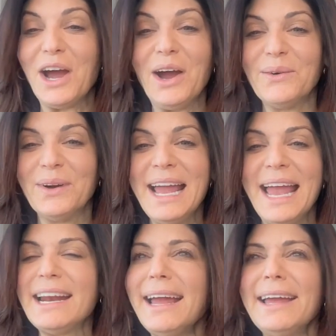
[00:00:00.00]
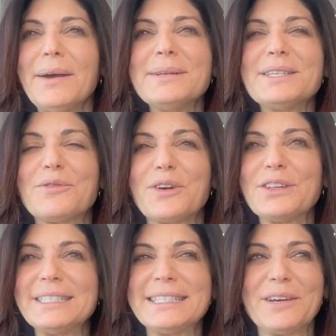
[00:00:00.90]
know. And that was the
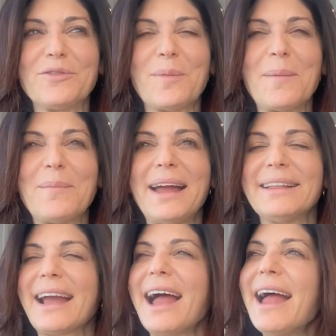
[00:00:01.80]
furthest thing from my mind. Like